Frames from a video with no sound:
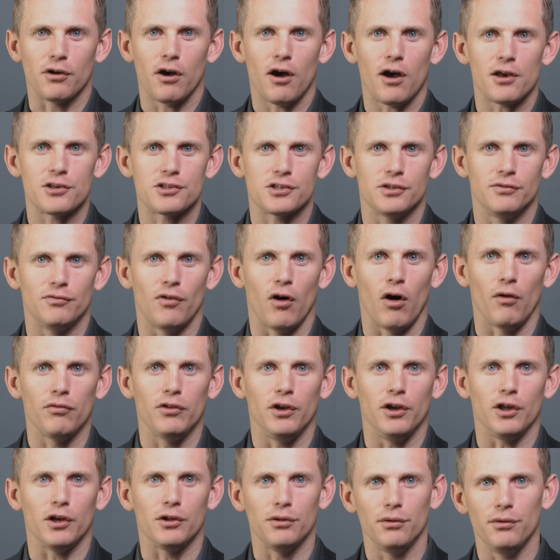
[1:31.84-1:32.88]
costs involved
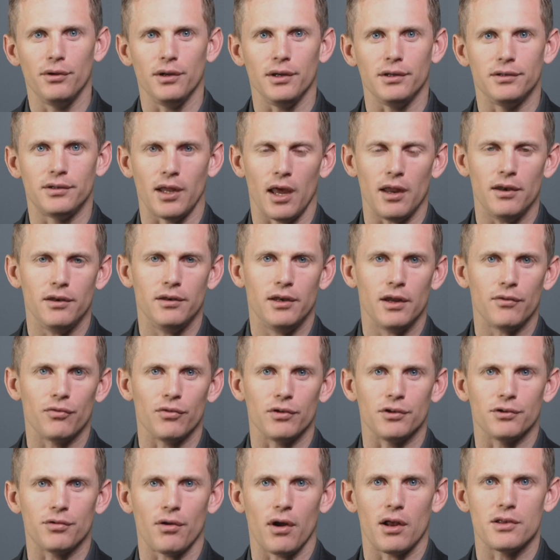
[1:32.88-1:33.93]
in including 10
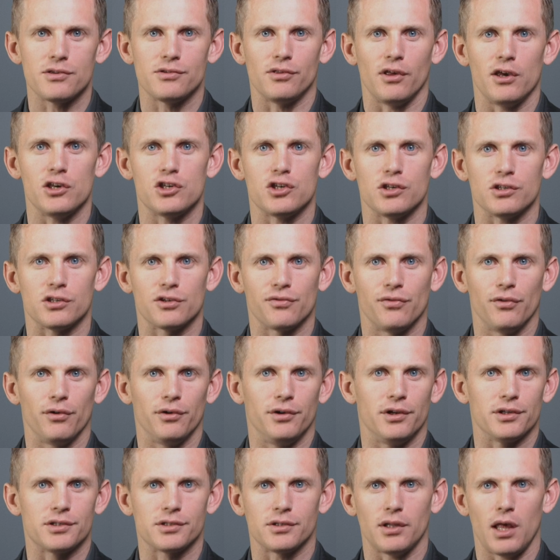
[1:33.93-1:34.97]
different translations for a
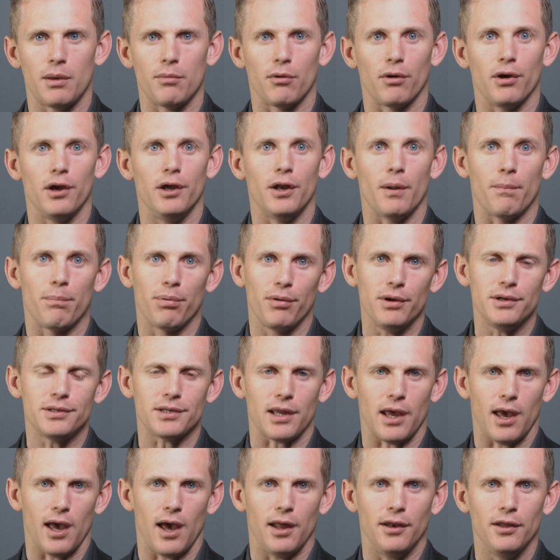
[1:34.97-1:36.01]
disclaimer in a print
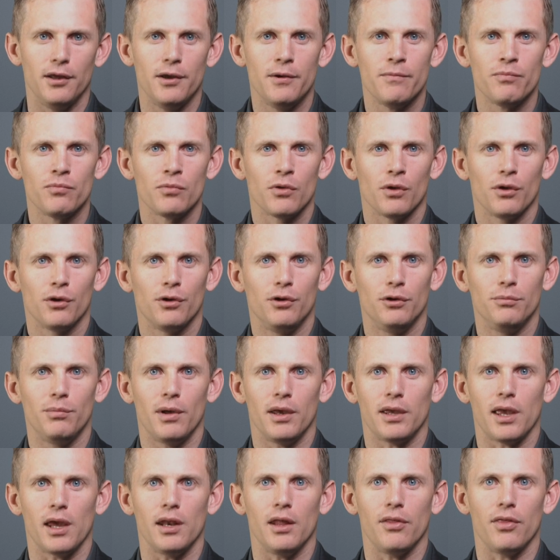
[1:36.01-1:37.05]
ad could
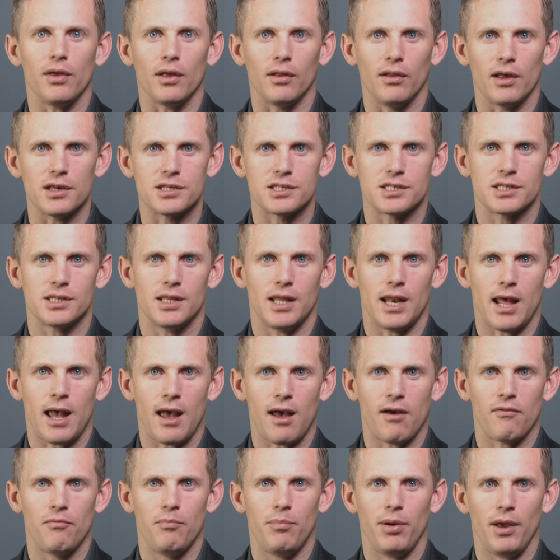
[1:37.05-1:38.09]
make anything less than a
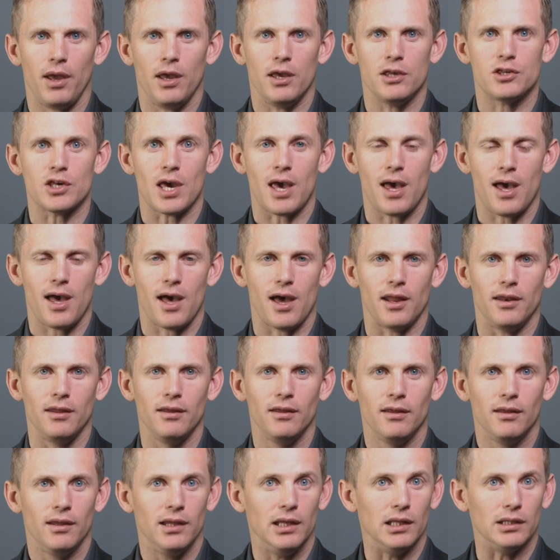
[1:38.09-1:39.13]
half-page ad
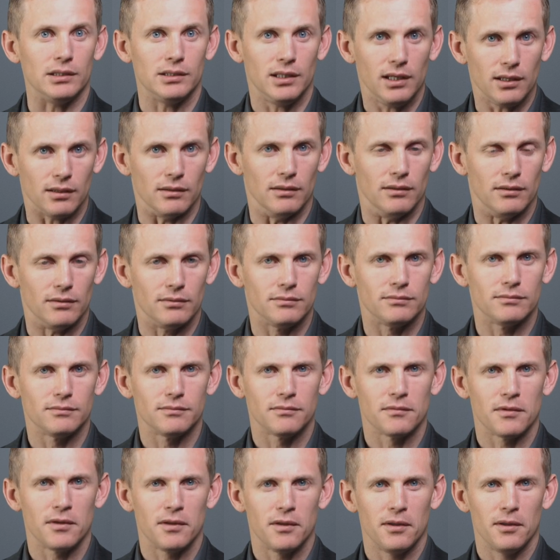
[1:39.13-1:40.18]
illegal.
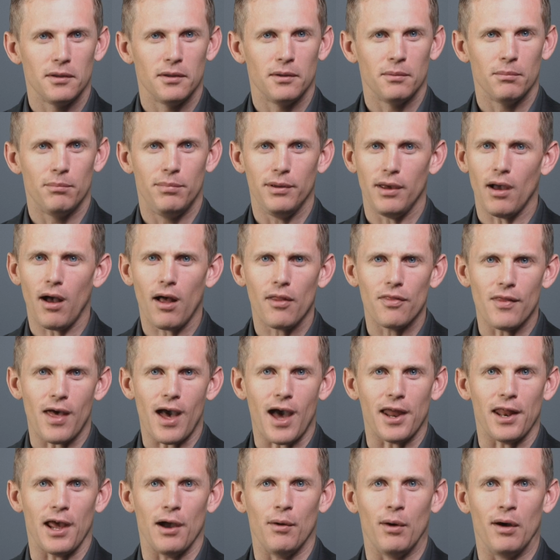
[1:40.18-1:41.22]
Beyond
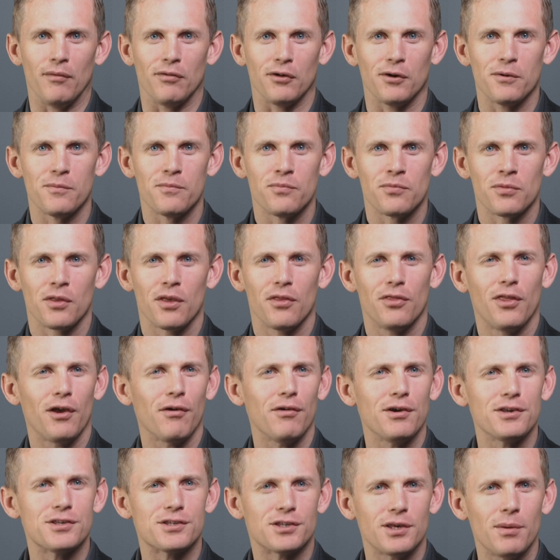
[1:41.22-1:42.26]
that, however,
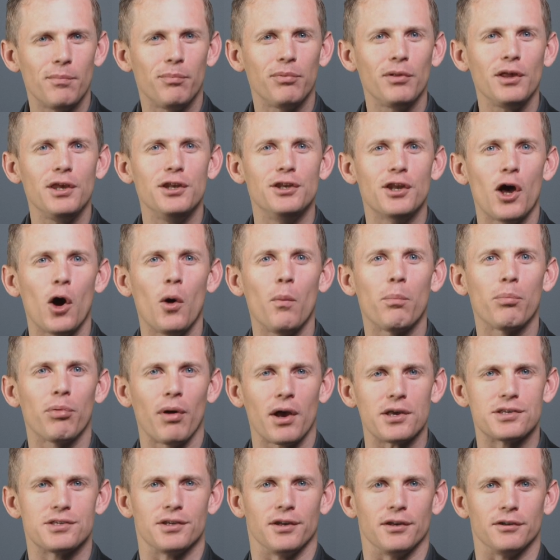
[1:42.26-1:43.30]
there is simply no
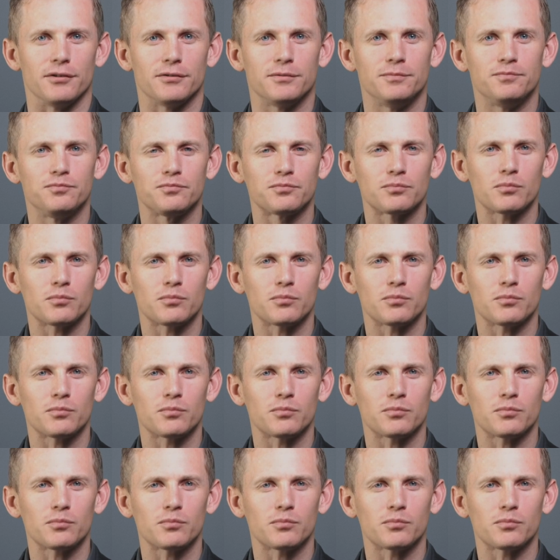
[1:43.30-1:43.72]
precedent